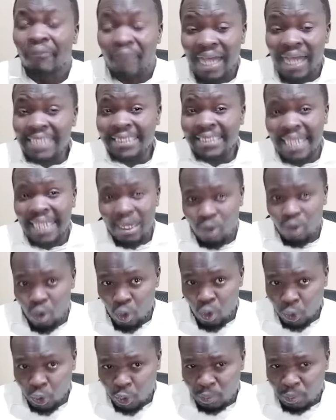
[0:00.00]
That can
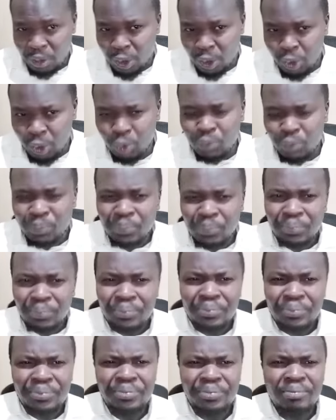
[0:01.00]
also be true.
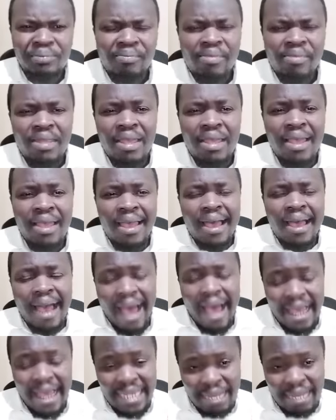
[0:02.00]

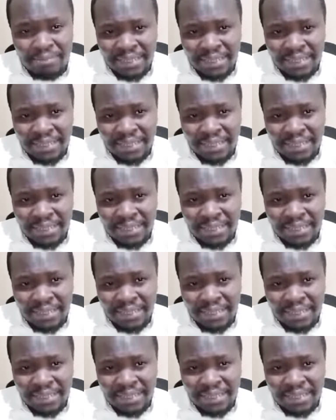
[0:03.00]
And